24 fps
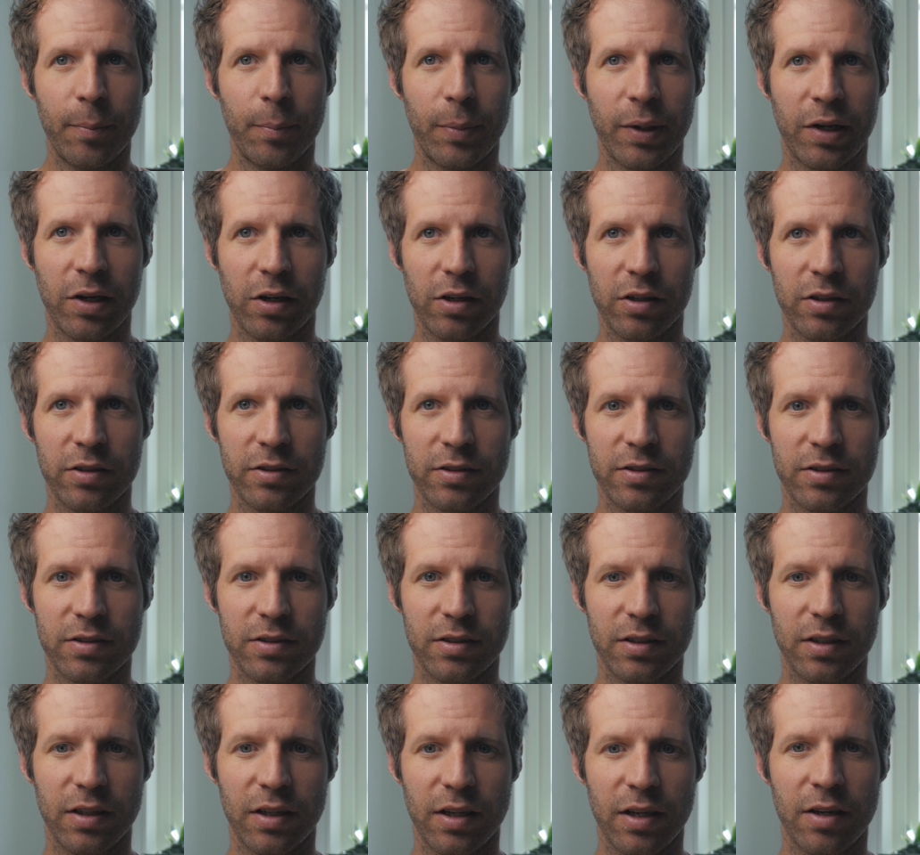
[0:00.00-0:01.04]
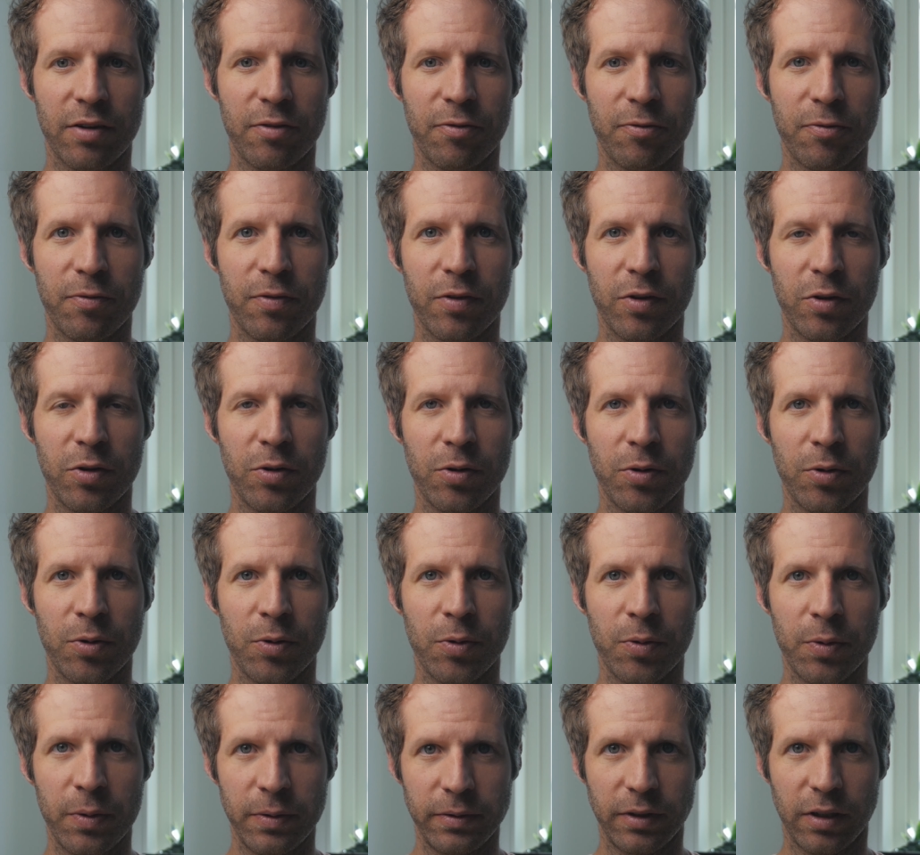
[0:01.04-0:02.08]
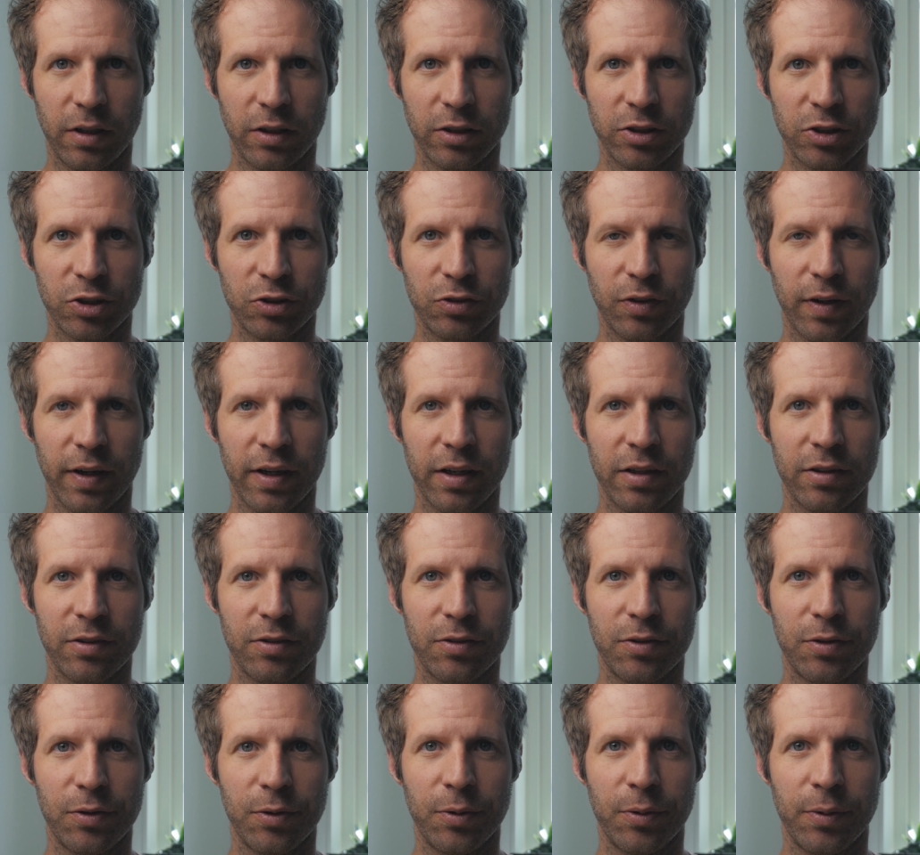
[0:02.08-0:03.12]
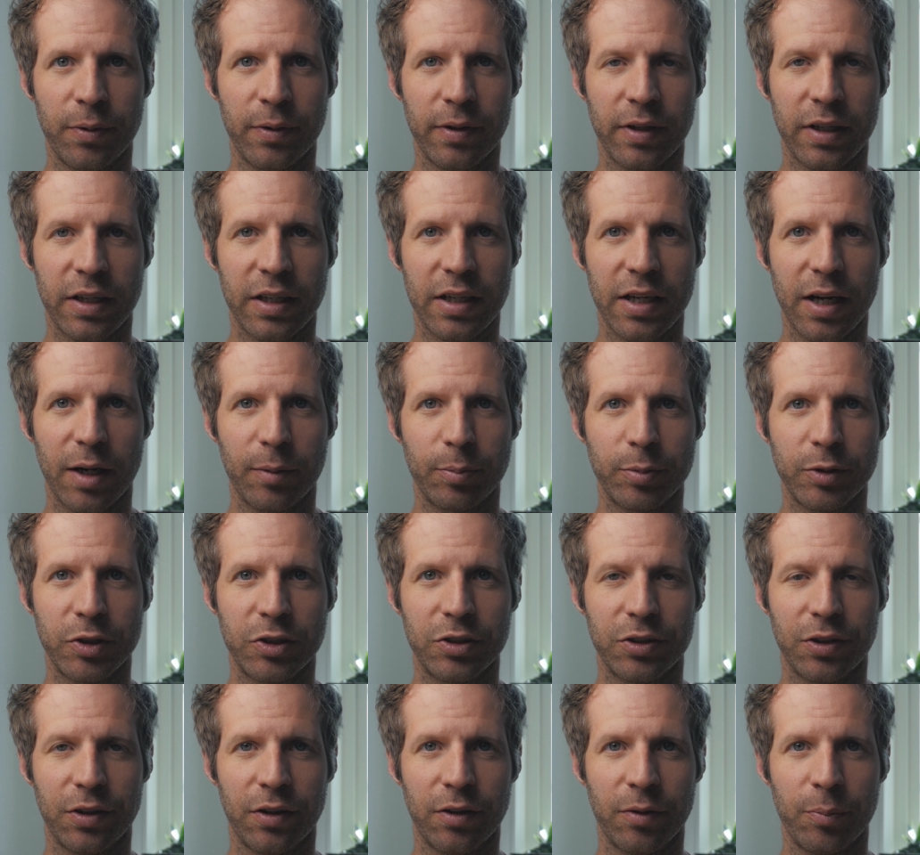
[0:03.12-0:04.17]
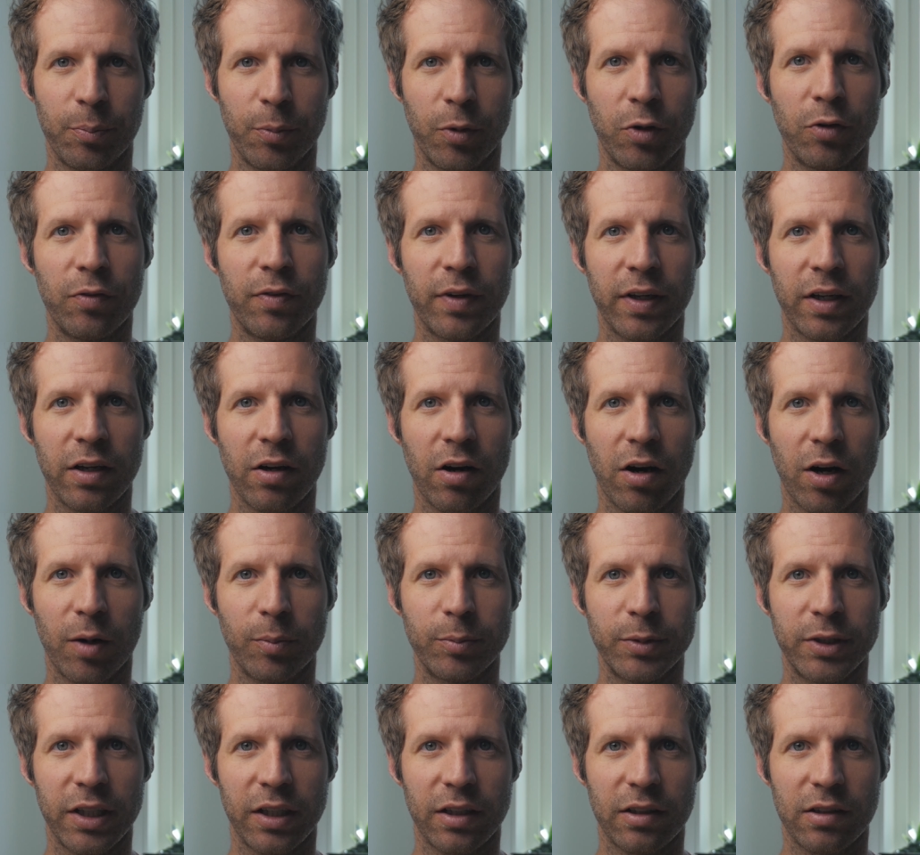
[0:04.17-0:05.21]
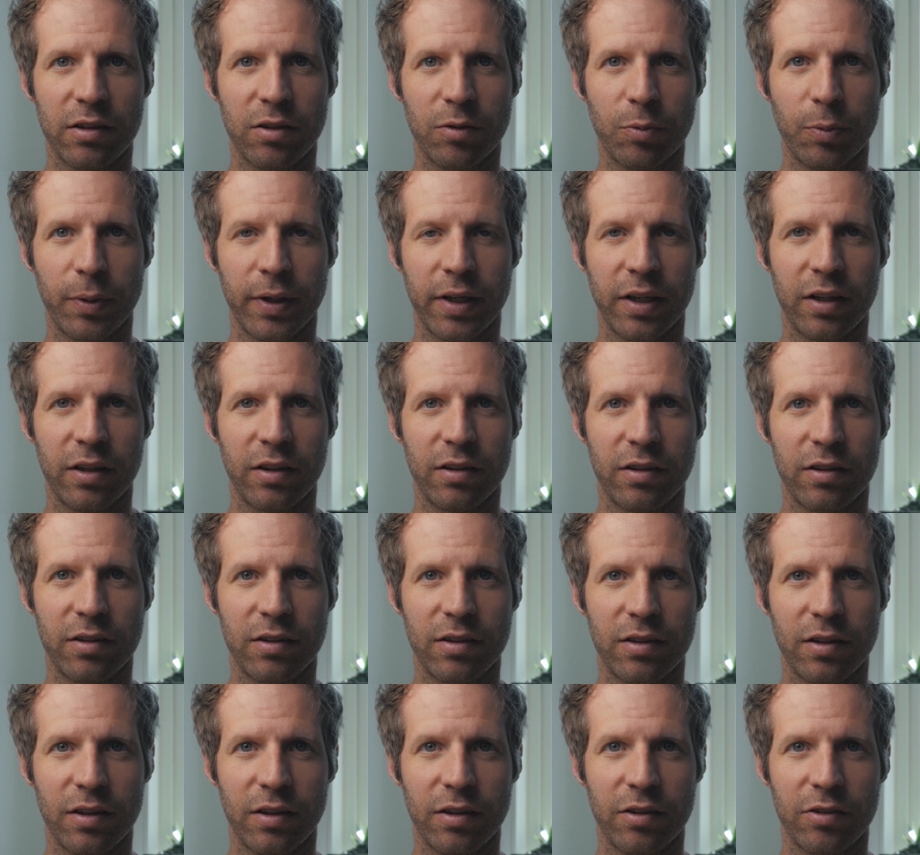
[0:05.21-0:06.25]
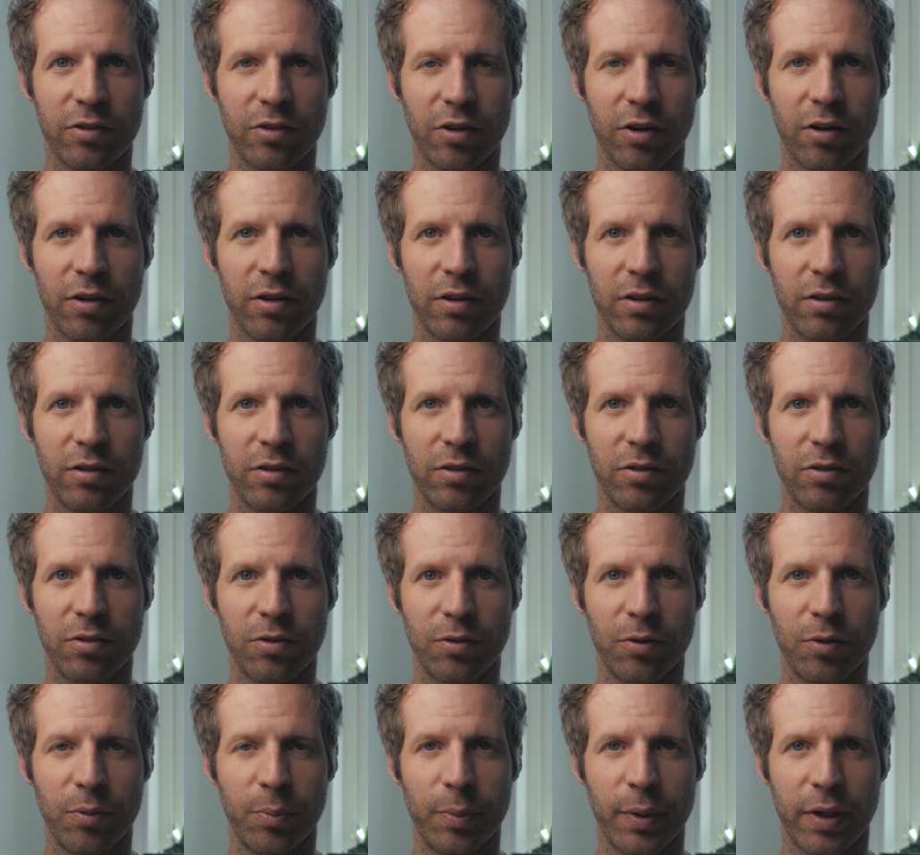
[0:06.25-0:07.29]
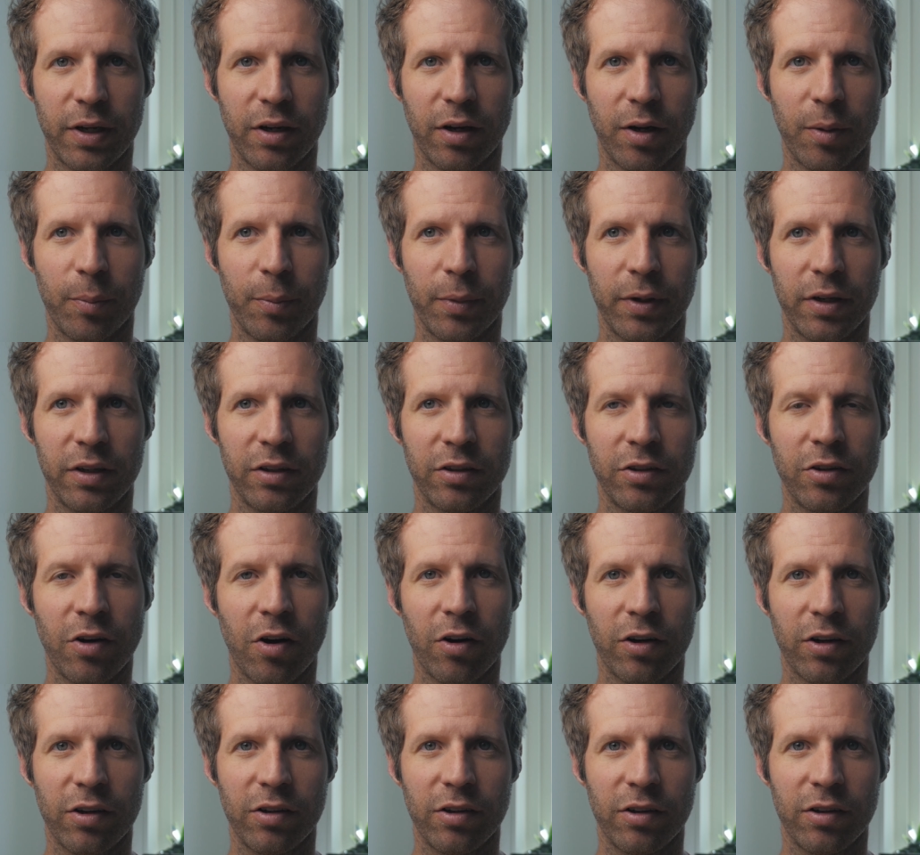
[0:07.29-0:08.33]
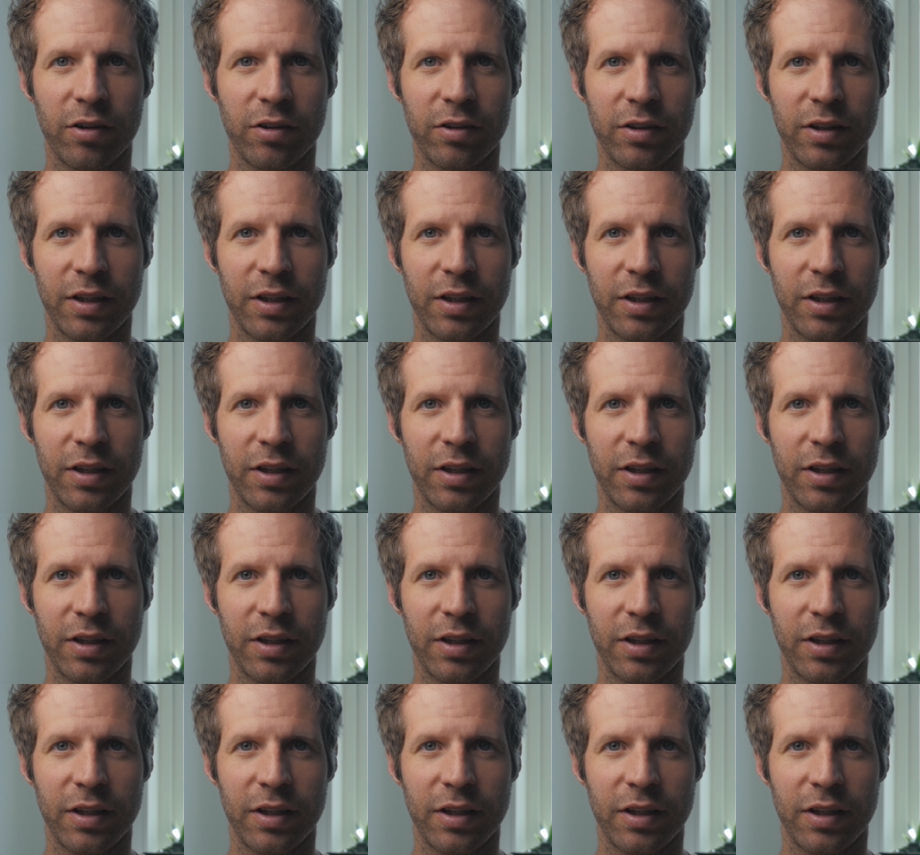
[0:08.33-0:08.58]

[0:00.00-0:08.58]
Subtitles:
Because if you are trying to capture moving objects when it's starting to become darker,